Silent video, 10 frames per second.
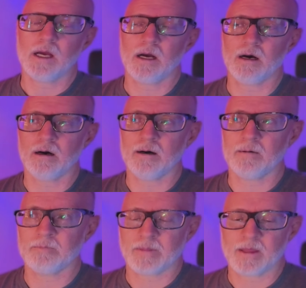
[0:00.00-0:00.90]

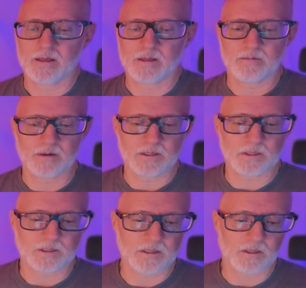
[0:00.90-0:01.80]
Um, the
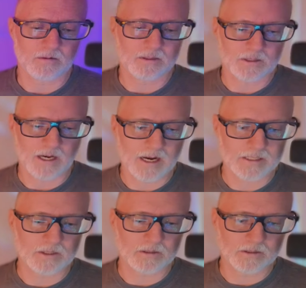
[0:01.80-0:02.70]
finishing sequence
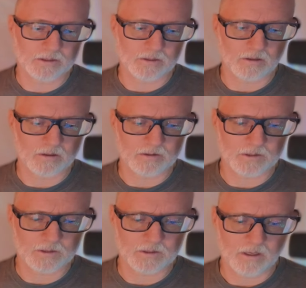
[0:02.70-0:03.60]
actually
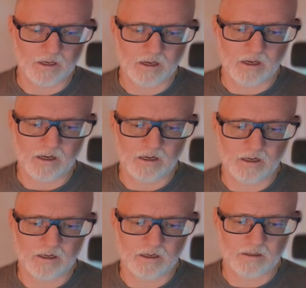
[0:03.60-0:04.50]
starts
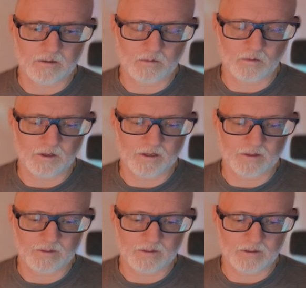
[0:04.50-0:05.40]
uh,
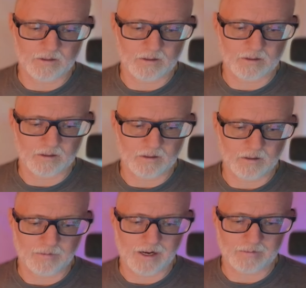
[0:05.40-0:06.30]
with uh,
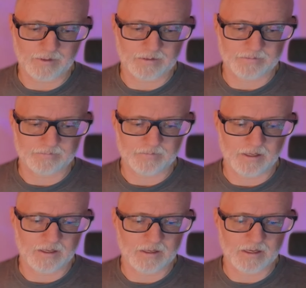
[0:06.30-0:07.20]
a backbend,
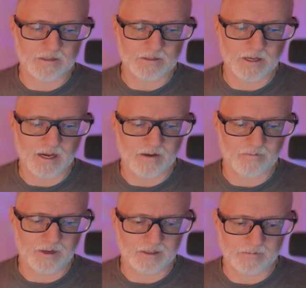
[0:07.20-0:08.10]
and he doesn't have
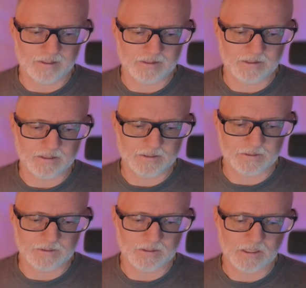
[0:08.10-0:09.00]
backbend in
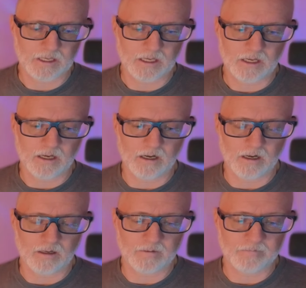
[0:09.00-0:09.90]
his.
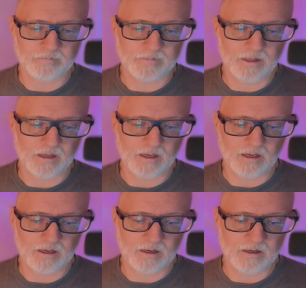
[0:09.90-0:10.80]
Um,
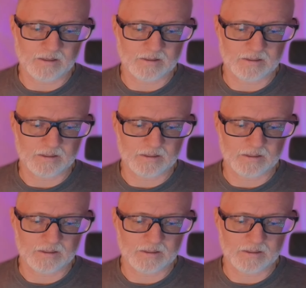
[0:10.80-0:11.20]
and